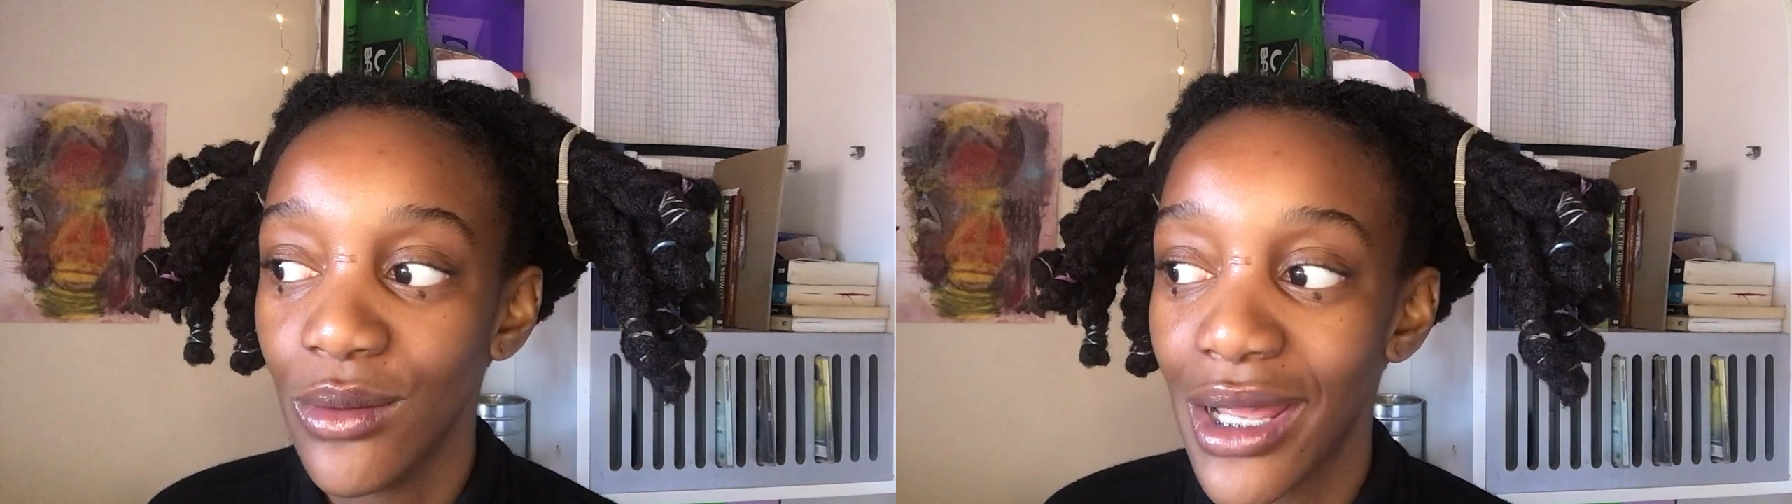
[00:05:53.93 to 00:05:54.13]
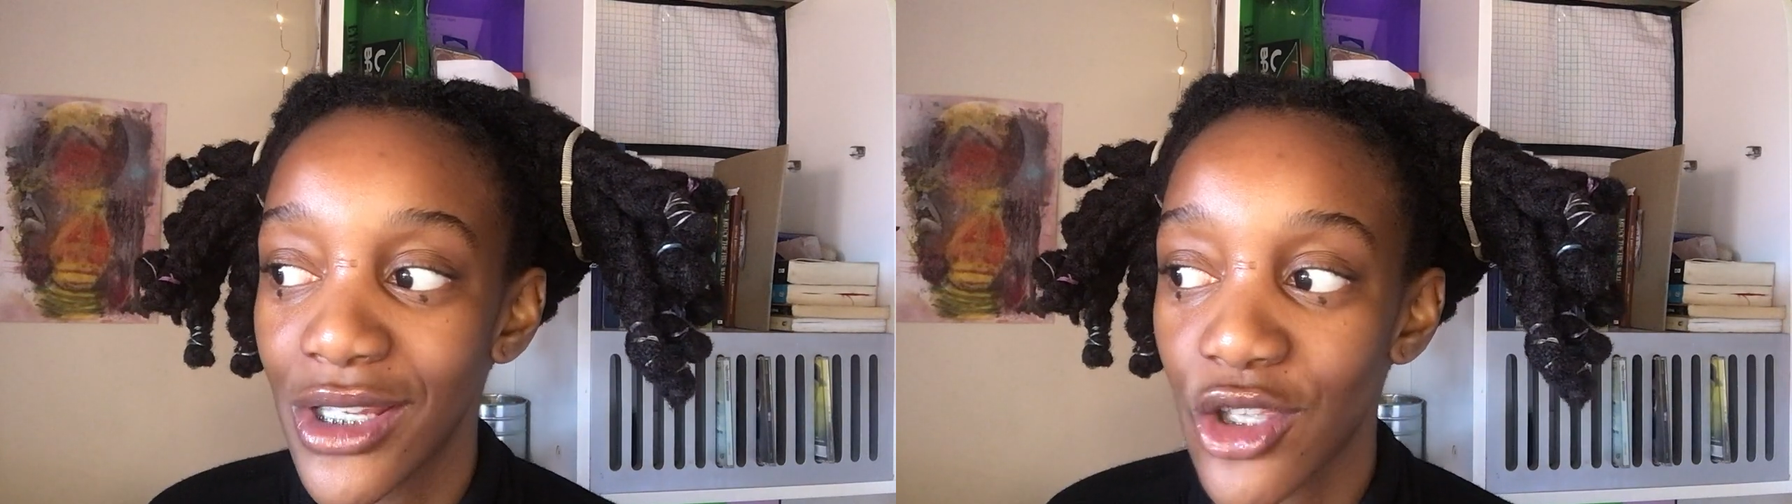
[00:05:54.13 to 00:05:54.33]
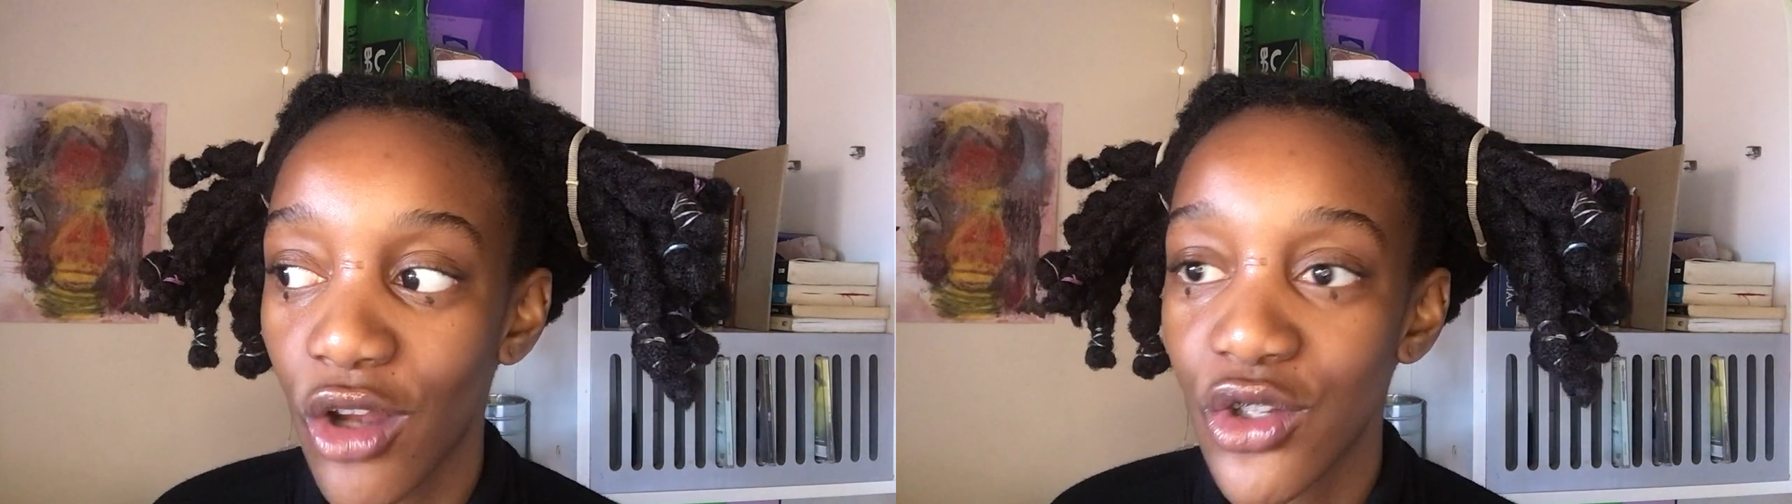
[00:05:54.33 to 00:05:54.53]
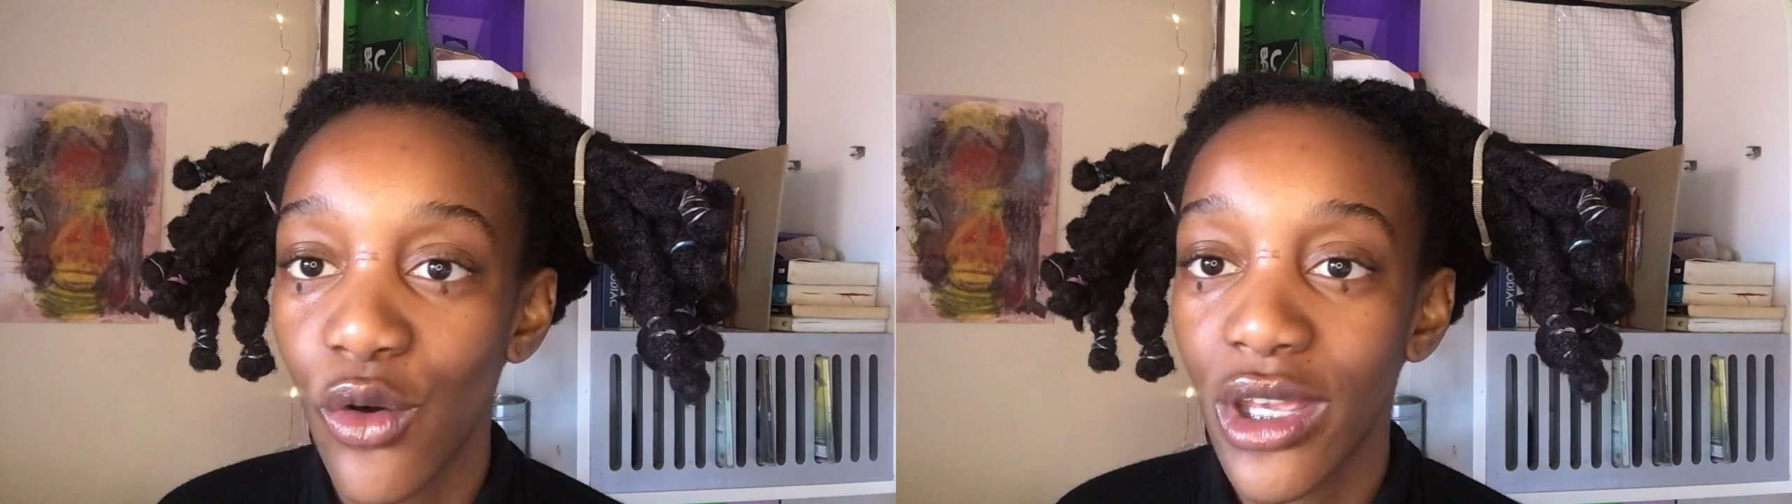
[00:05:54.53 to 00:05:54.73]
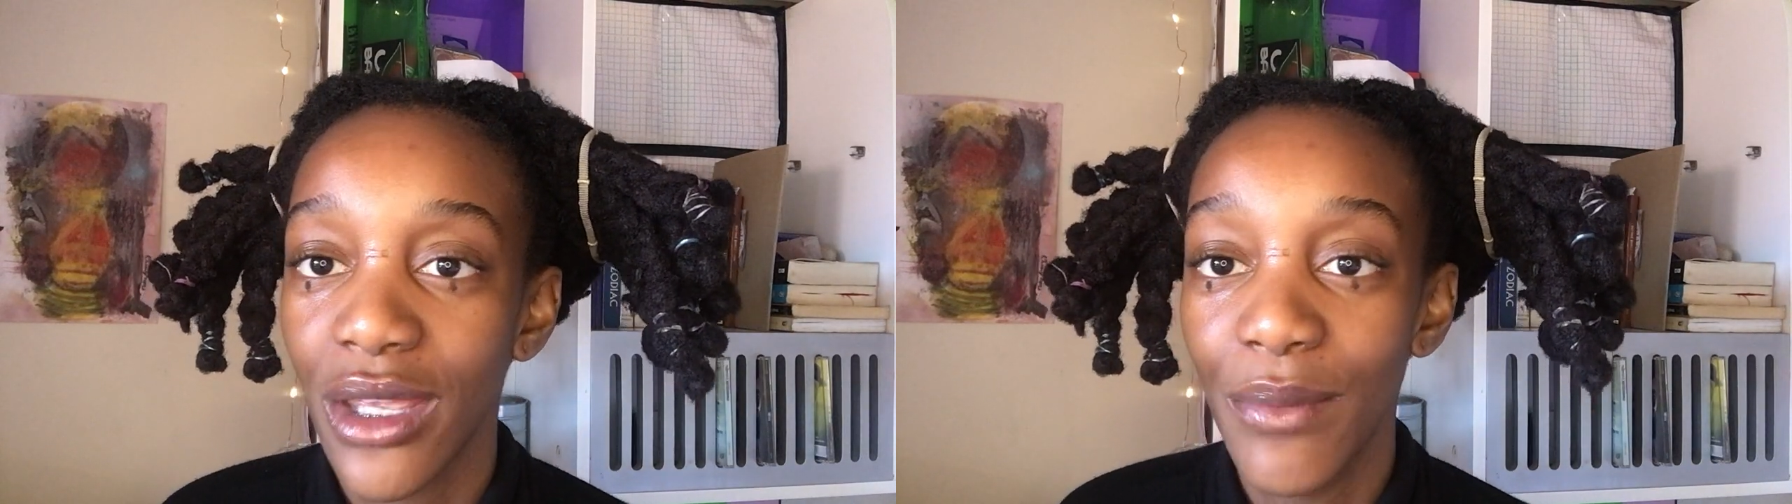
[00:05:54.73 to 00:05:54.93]
like start
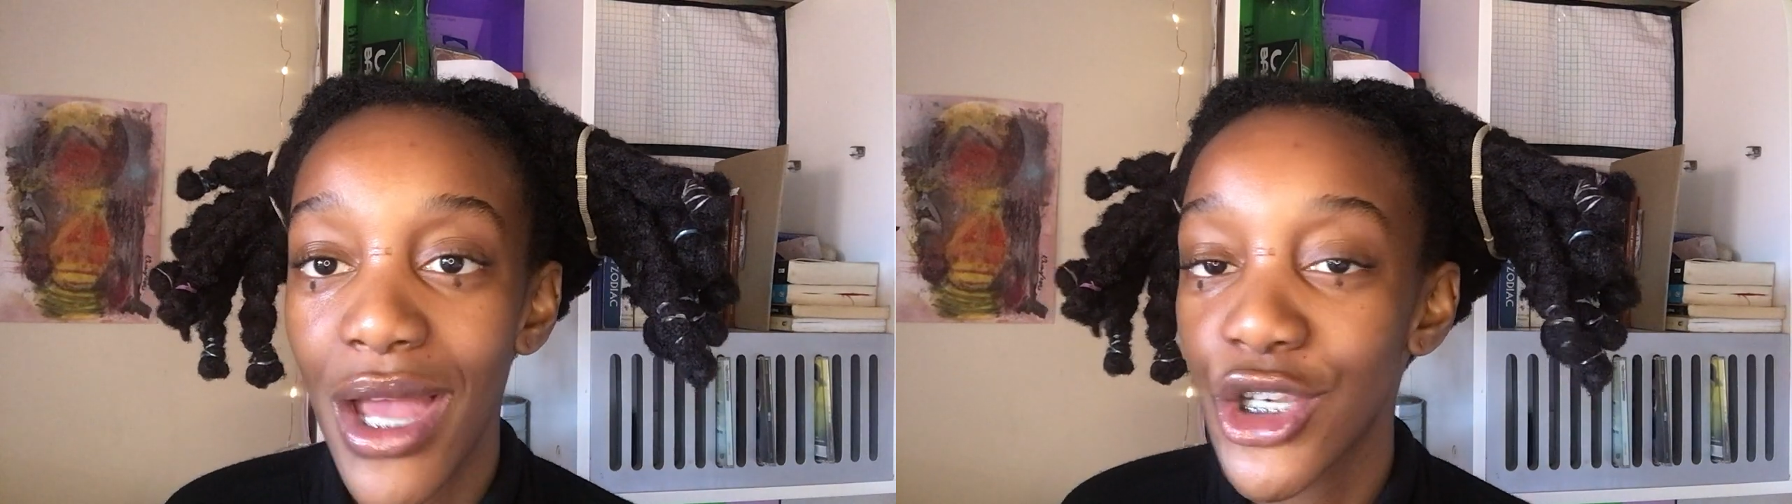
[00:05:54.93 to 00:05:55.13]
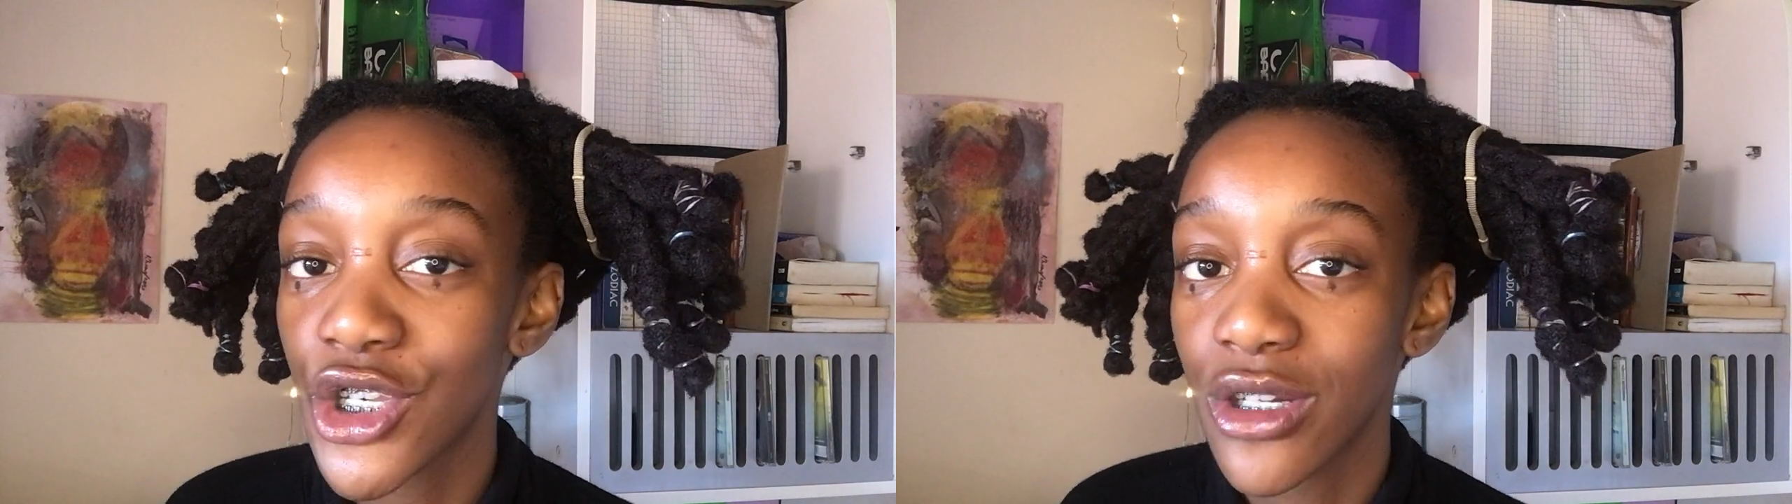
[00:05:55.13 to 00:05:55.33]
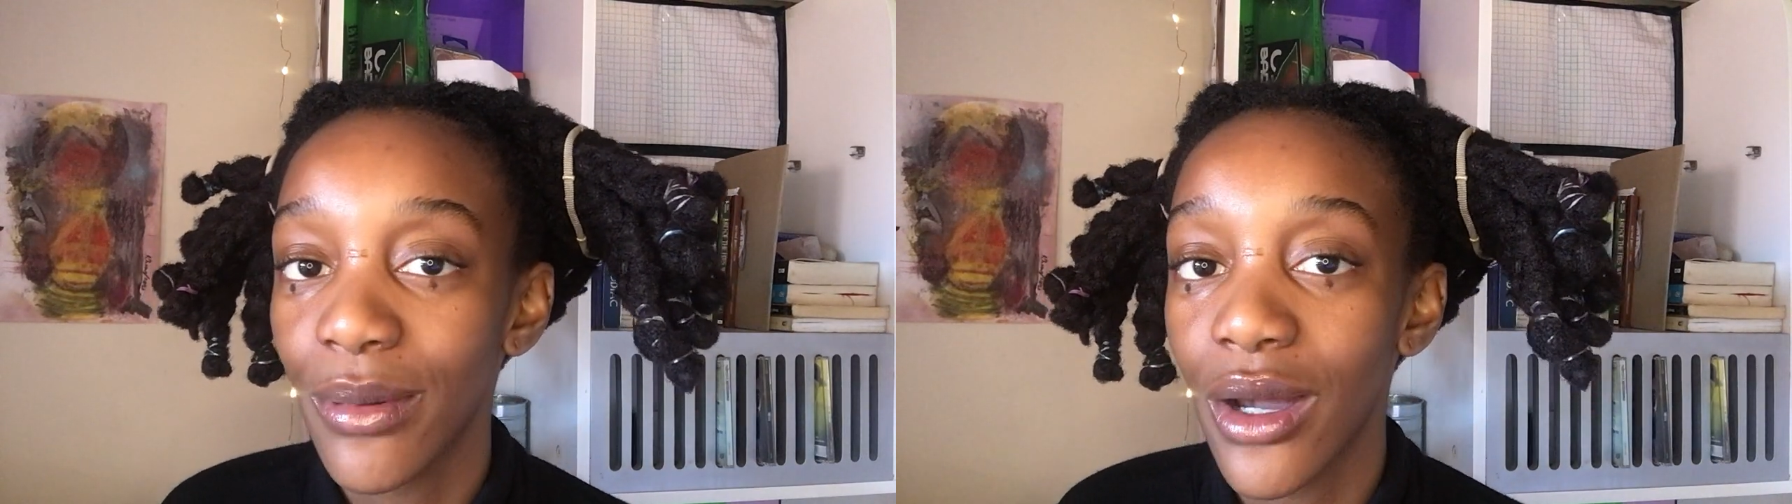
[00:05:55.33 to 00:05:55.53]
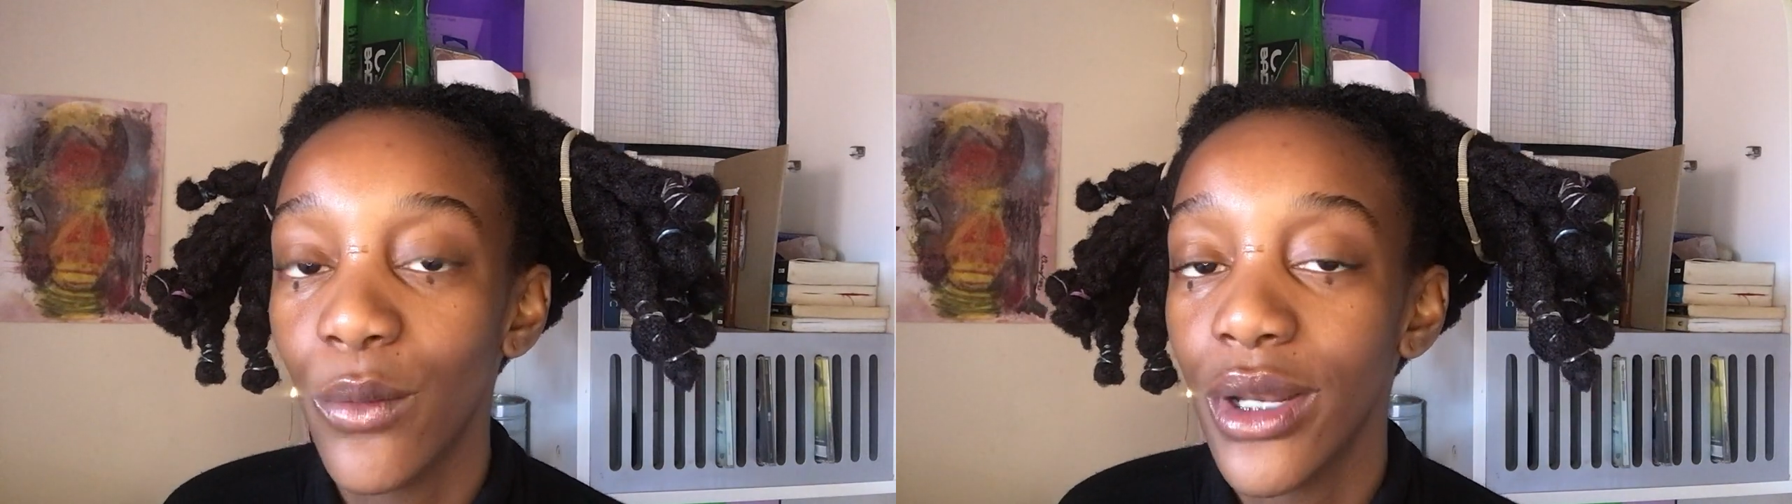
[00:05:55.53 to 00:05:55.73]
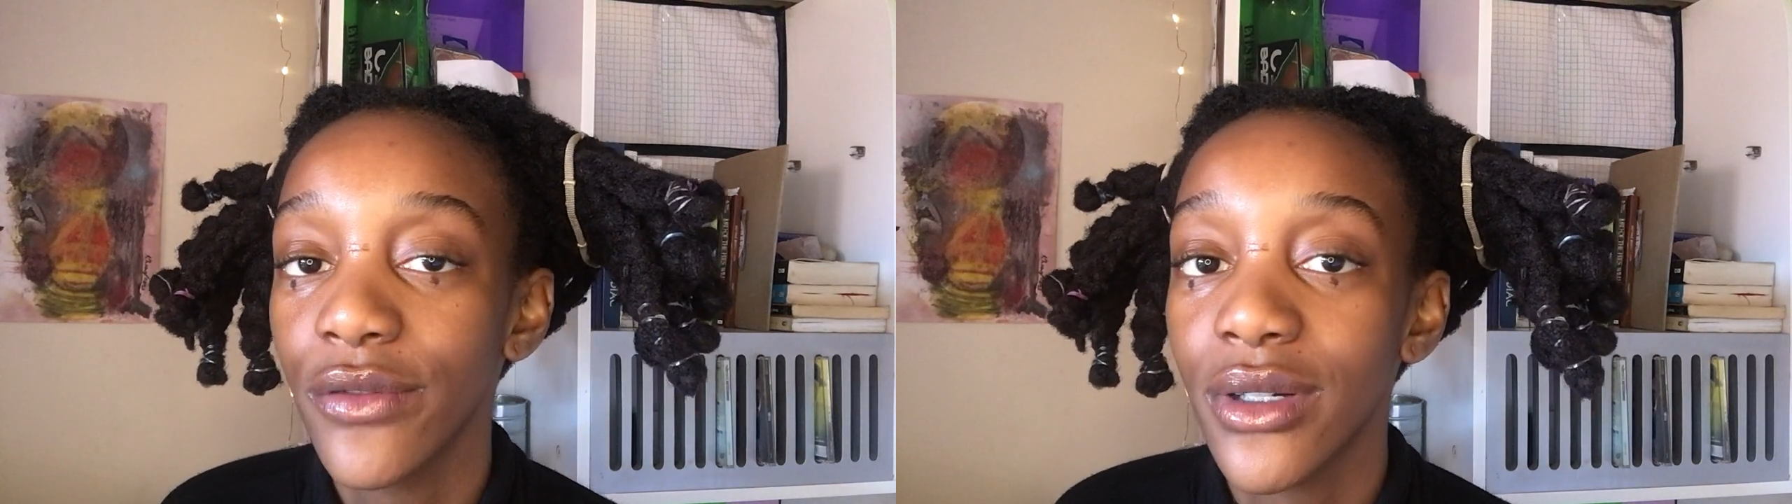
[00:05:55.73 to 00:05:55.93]
talking mad shit about
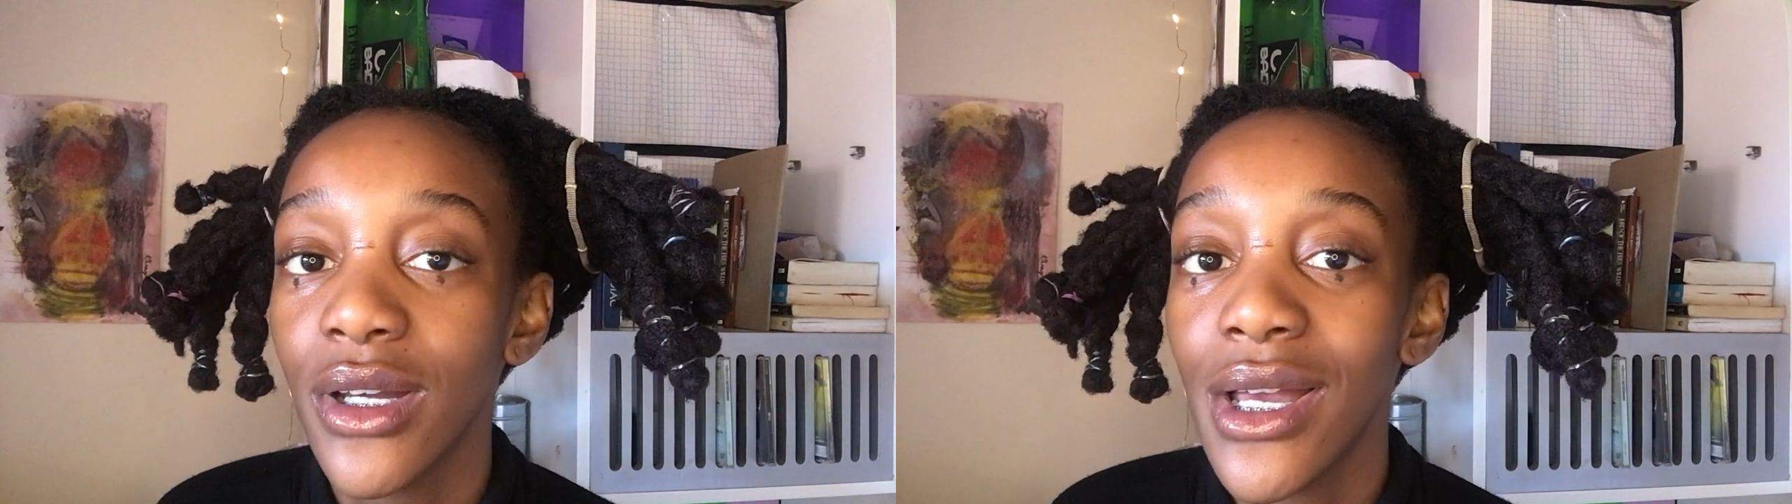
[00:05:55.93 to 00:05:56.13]
whatever